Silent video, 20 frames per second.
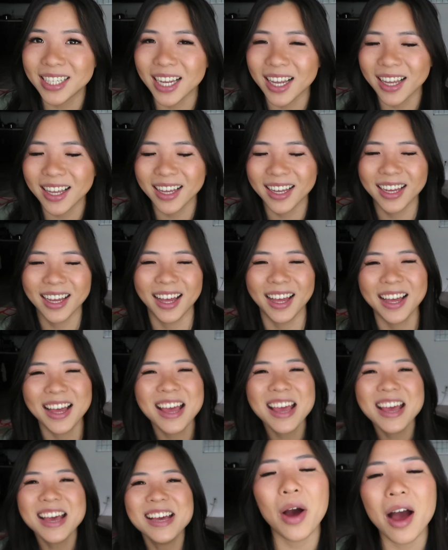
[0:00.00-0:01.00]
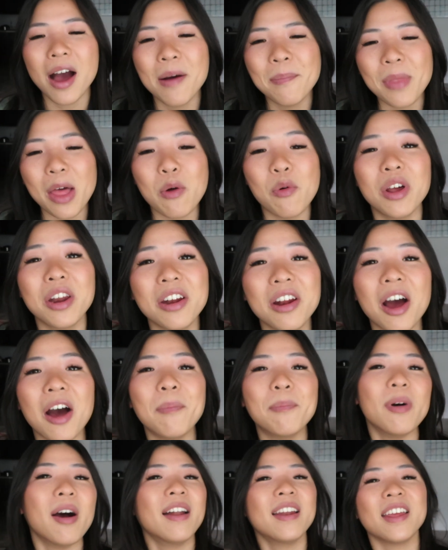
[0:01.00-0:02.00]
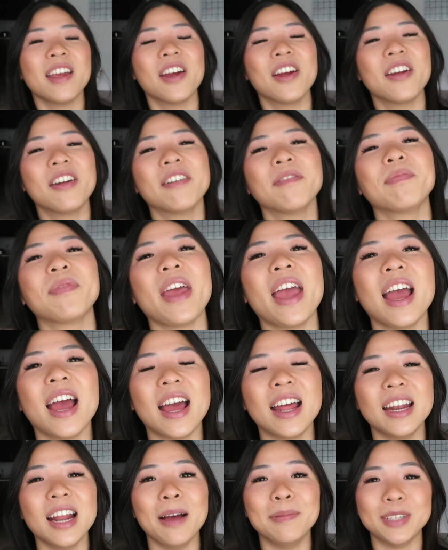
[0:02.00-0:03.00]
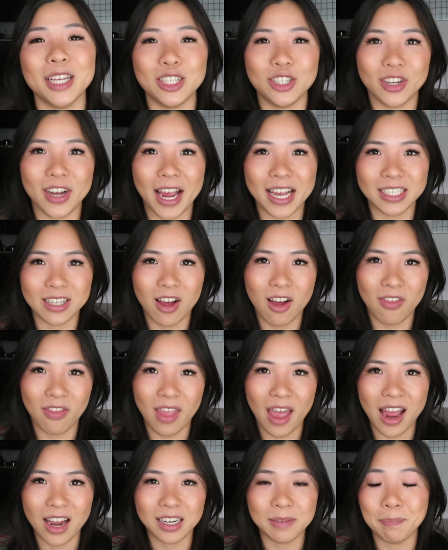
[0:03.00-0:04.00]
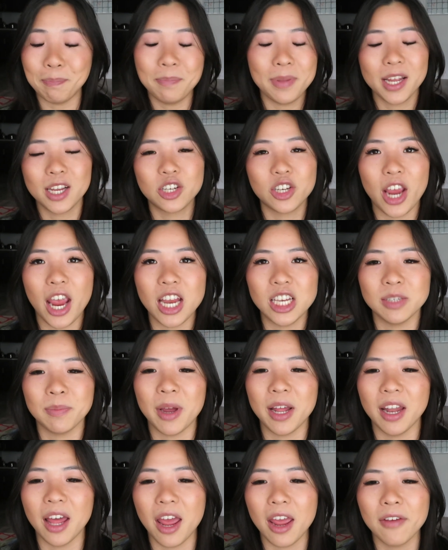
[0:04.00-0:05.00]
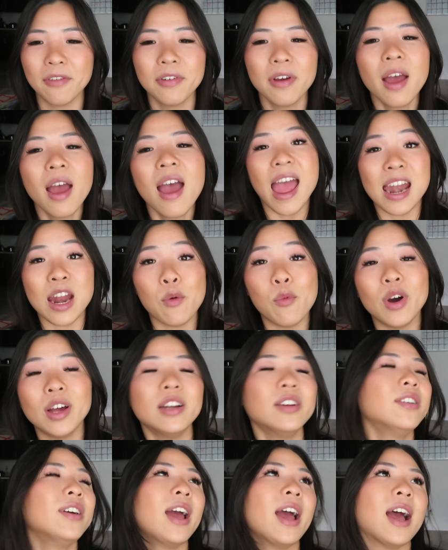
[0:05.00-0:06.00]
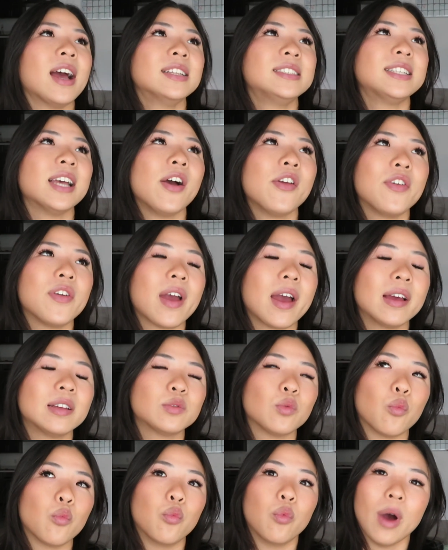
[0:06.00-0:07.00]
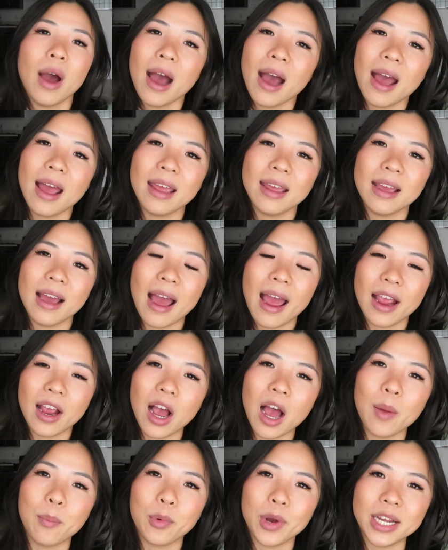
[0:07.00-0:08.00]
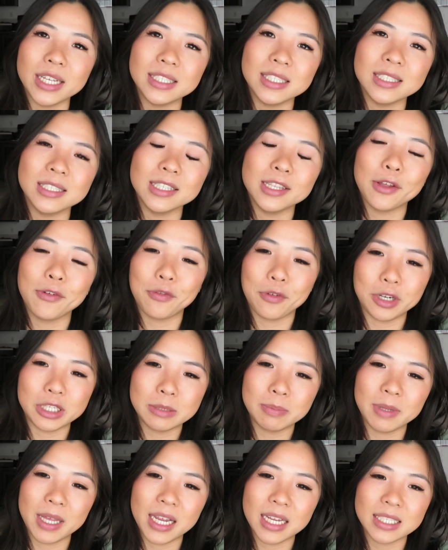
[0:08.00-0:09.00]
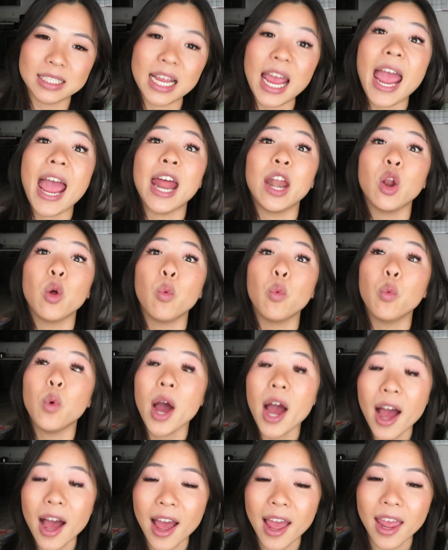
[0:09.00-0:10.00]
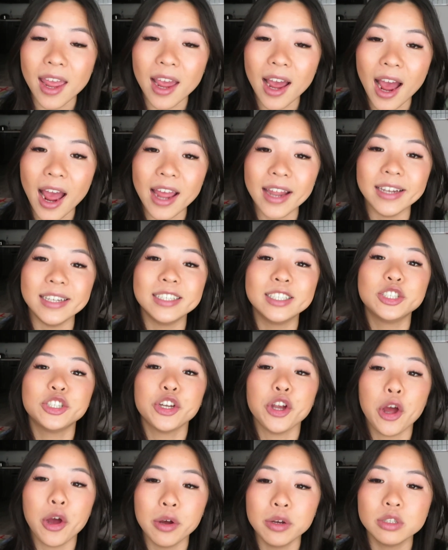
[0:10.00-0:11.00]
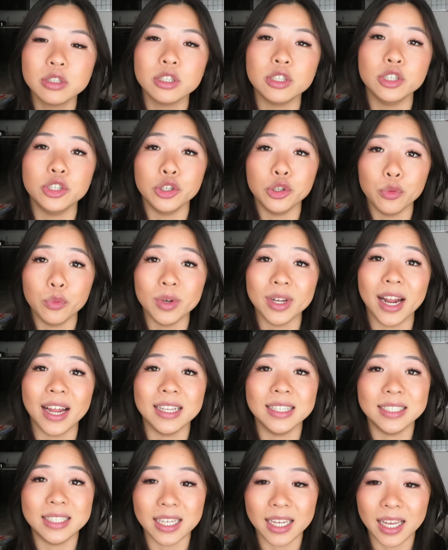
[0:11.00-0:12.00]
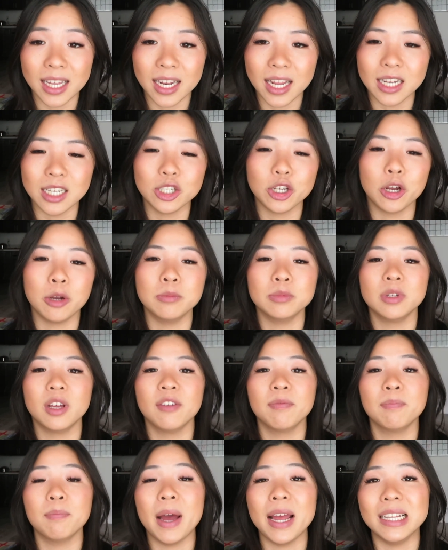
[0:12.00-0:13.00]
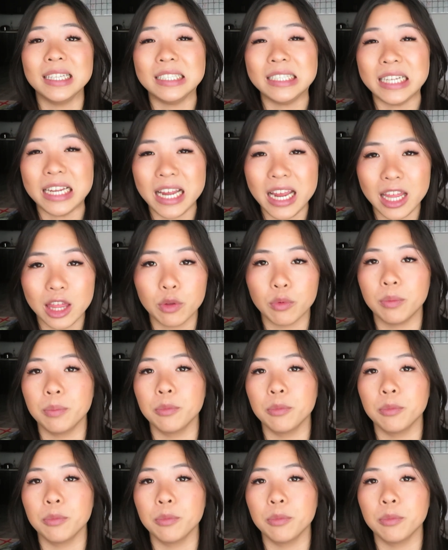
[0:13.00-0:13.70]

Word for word: so, um, I wanted to hop on here and update you guys on that big change in my life and I want to tell you guys why I got braces in the first place and why I chose to do what I did in terms of my teeth